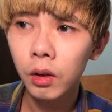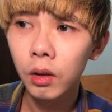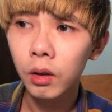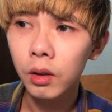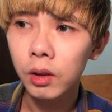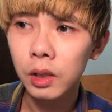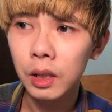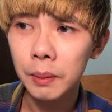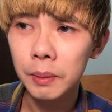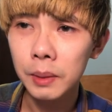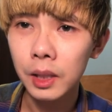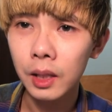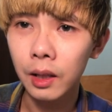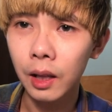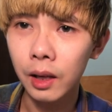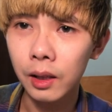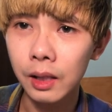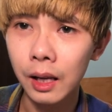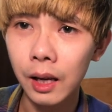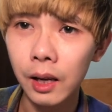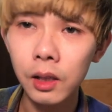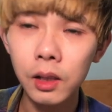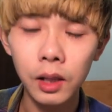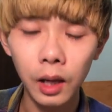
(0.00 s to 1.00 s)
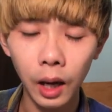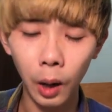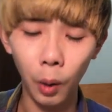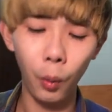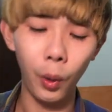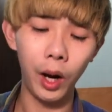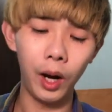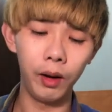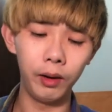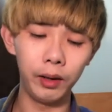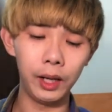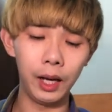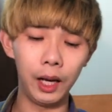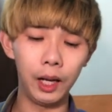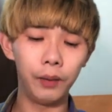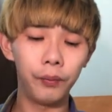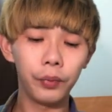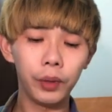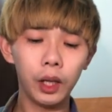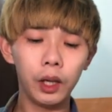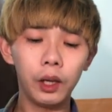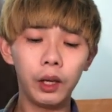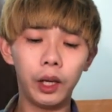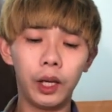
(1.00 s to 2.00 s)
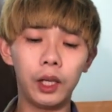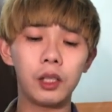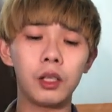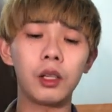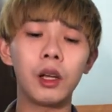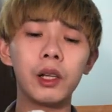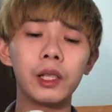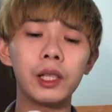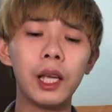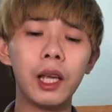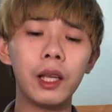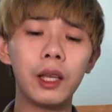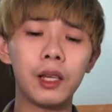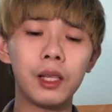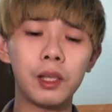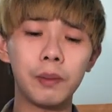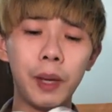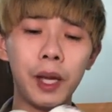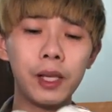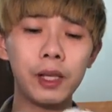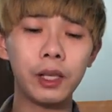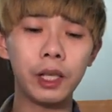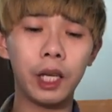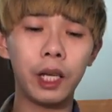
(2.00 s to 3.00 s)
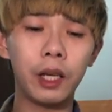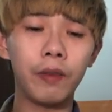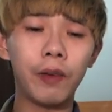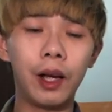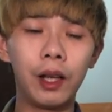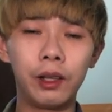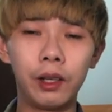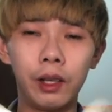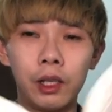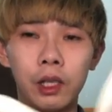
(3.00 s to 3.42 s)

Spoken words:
or something like that. Well, yeah, it's not that expensive and